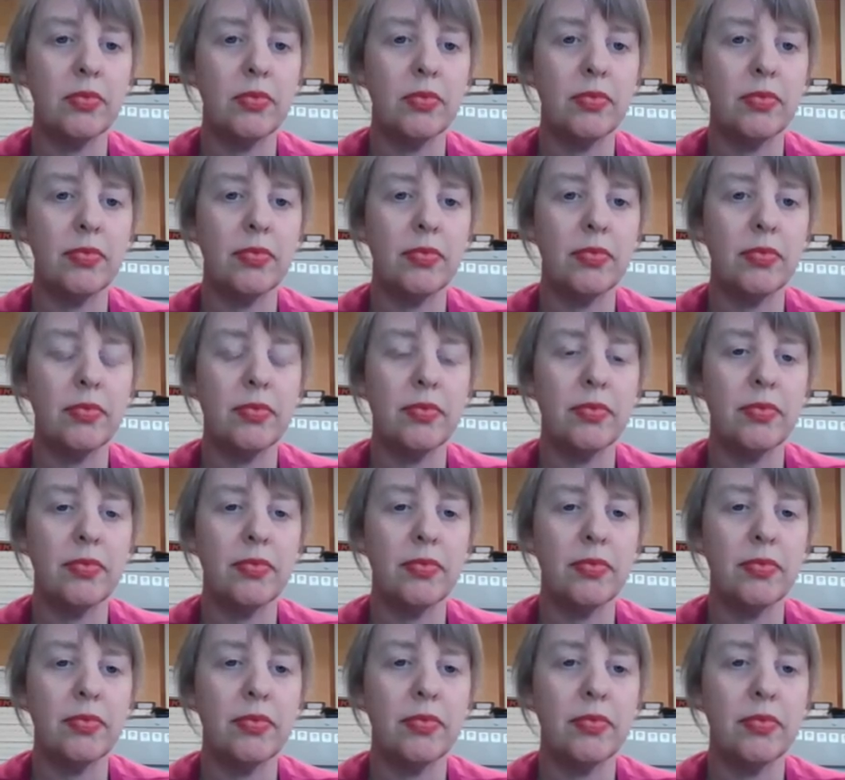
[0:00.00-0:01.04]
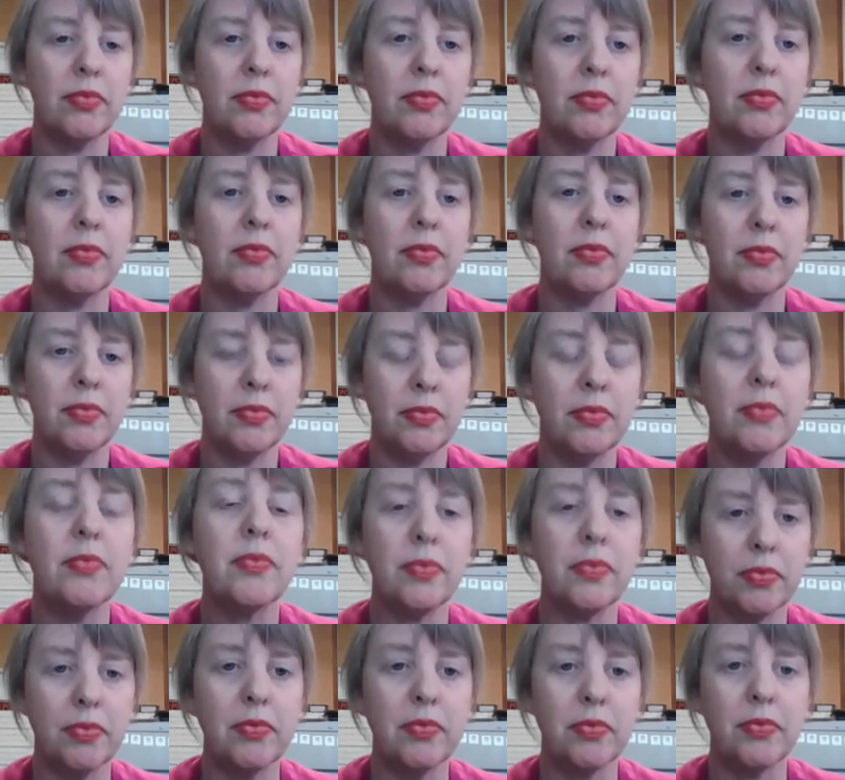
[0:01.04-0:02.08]

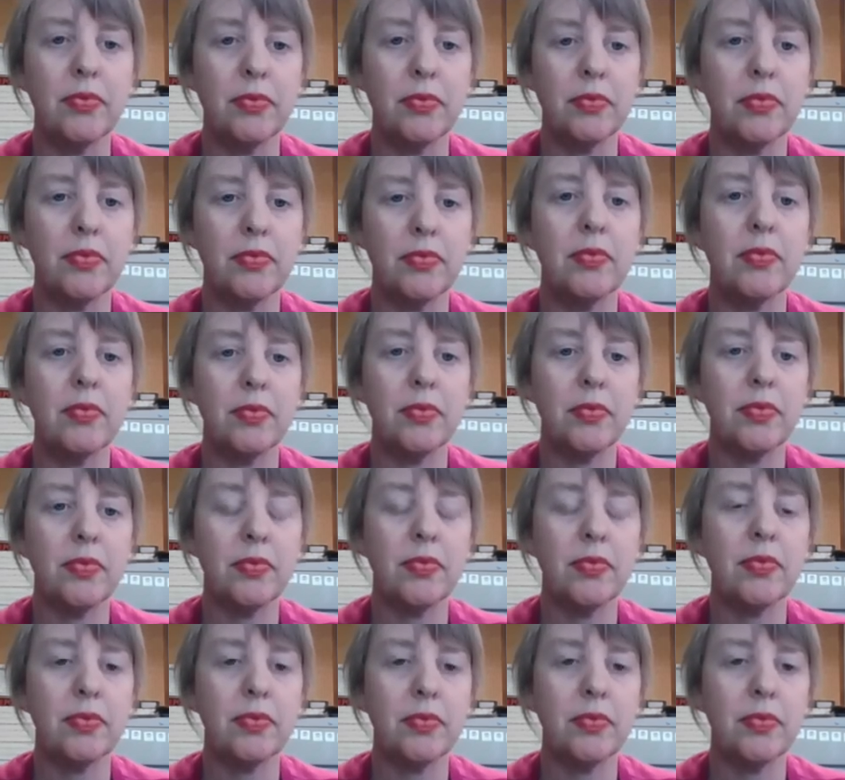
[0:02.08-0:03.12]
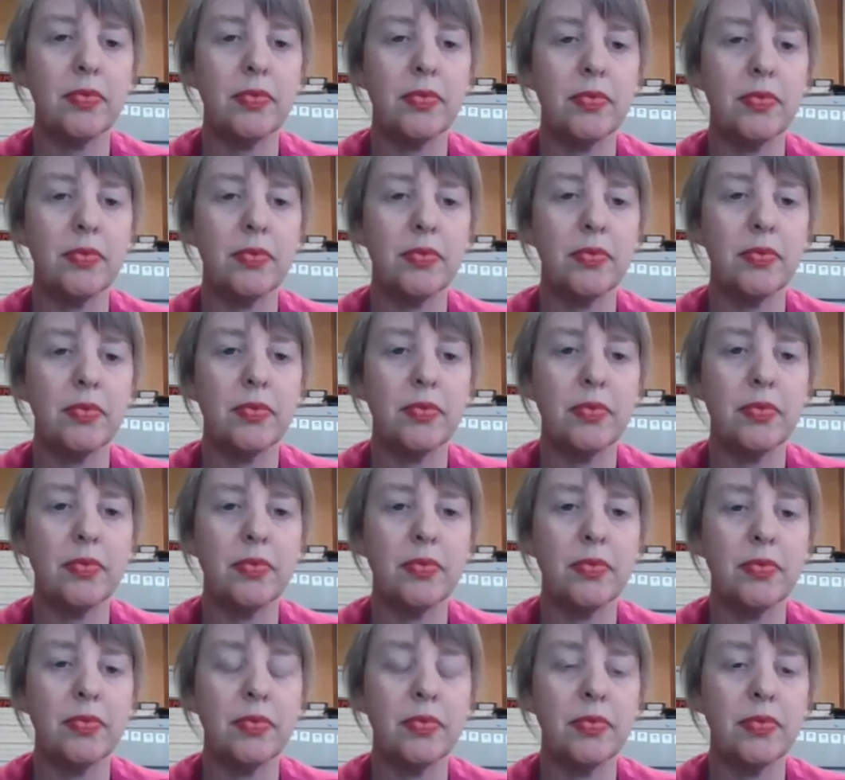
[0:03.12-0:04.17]

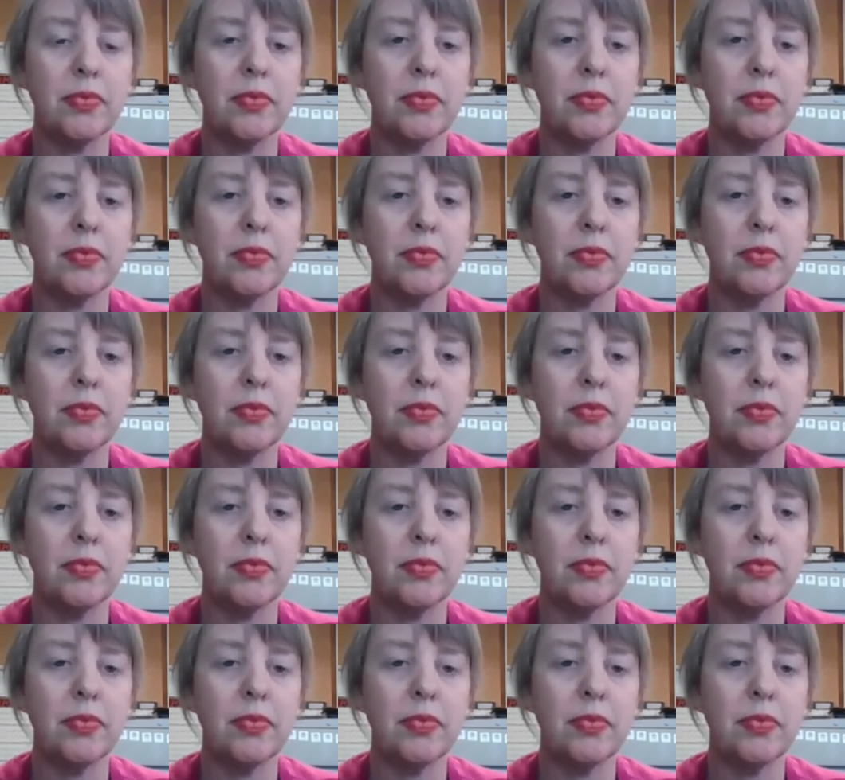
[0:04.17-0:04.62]
(not speaking)